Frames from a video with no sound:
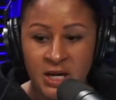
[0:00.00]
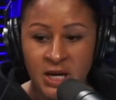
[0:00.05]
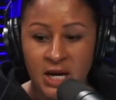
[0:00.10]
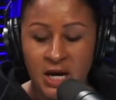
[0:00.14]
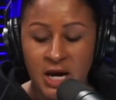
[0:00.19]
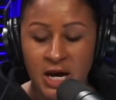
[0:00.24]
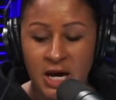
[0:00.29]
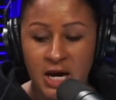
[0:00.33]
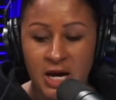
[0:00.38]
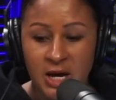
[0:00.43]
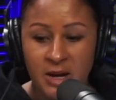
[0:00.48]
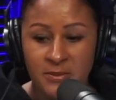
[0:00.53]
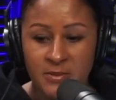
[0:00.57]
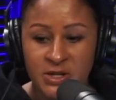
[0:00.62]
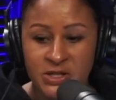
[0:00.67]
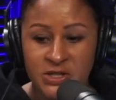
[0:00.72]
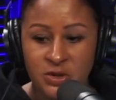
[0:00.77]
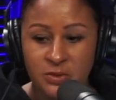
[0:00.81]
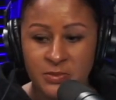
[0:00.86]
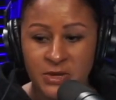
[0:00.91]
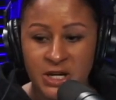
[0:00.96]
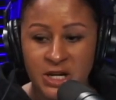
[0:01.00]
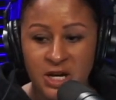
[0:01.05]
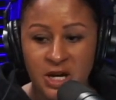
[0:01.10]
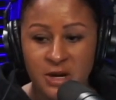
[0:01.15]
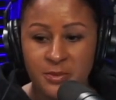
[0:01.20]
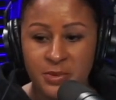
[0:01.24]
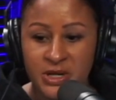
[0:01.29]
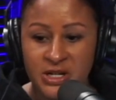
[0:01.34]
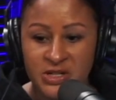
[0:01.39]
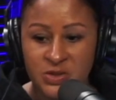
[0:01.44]
And so many
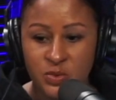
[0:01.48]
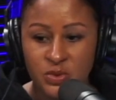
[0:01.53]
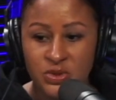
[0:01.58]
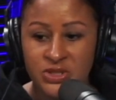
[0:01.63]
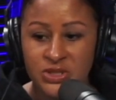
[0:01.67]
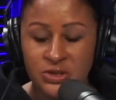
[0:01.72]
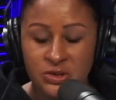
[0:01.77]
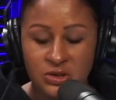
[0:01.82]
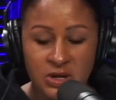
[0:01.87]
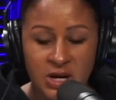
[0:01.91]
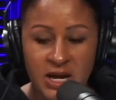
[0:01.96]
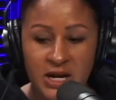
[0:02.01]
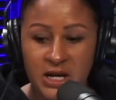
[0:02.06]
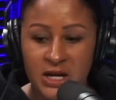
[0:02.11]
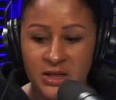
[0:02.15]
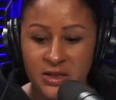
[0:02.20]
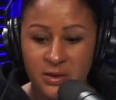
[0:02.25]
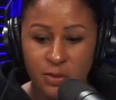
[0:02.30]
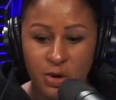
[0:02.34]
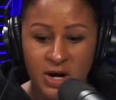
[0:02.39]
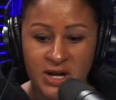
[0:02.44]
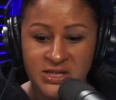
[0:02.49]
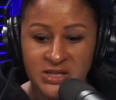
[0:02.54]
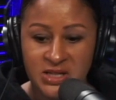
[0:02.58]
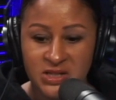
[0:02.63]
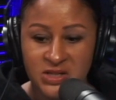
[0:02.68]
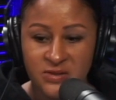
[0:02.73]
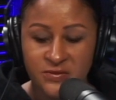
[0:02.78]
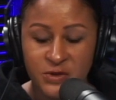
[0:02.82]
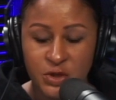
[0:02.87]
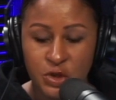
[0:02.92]
companies were still kind of in the
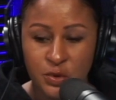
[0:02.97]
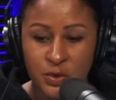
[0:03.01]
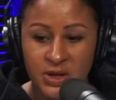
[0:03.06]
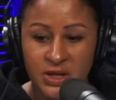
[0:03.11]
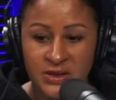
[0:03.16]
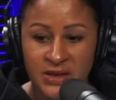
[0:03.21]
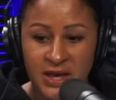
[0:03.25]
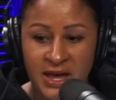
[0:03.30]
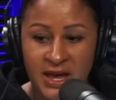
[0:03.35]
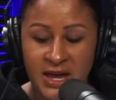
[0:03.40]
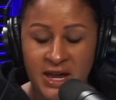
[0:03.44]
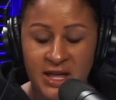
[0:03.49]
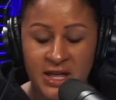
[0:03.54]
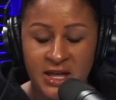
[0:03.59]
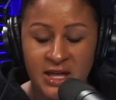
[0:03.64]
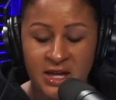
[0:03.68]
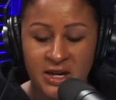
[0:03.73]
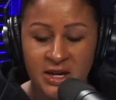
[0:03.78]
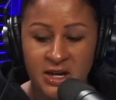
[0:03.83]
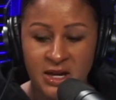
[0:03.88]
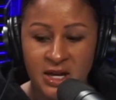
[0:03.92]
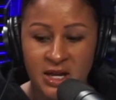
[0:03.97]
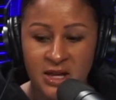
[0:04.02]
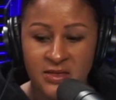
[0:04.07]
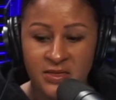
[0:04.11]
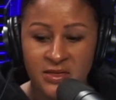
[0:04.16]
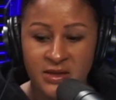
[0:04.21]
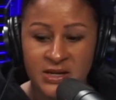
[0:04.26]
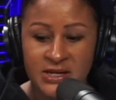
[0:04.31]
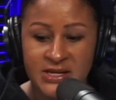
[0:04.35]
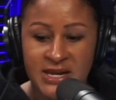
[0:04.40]
process of doing that.
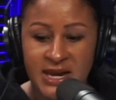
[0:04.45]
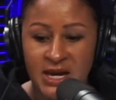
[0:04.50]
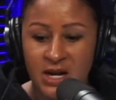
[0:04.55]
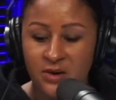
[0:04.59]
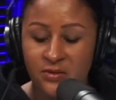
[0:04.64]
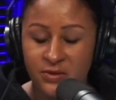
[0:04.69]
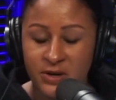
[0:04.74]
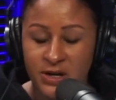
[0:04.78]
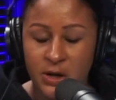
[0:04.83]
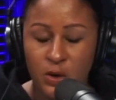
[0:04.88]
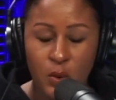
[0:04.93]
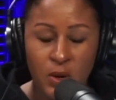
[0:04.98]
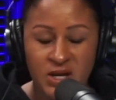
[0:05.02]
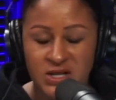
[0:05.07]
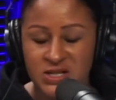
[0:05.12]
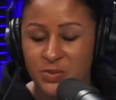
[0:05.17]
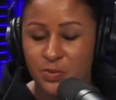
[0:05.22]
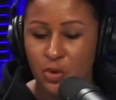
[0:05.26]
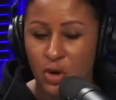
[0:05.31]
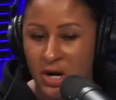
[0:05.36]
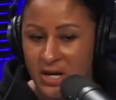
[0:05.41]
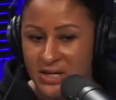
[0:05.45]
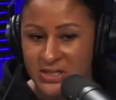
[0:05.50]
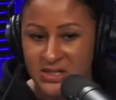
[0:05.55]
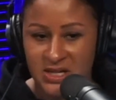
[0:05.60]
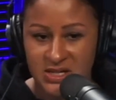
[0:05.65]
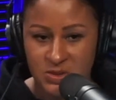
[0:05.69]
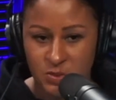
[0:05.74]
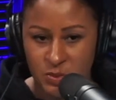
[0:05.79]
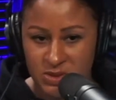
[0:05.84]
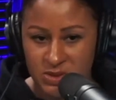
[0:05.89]
And the data request
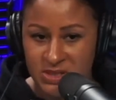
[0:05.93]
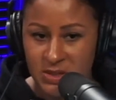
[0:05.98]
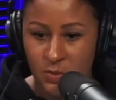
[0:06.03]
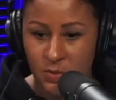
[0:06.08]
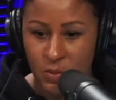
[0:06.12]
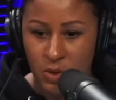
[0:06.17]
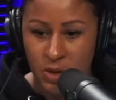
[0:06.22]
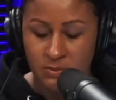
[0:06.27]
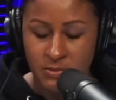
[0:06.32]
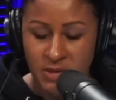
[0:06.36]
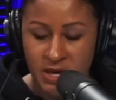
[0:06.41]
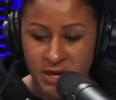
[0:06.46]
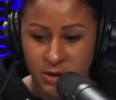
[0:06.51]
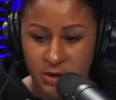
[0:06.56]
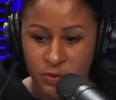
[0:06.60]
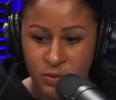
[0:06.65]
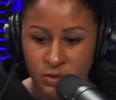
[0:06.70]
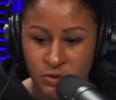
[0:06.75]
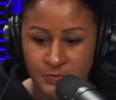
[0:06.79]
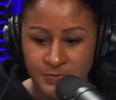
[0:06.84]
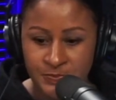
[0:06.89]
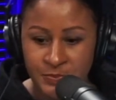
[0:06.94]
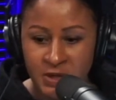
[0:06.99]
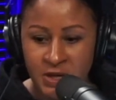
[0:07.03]
process was somewhat manual.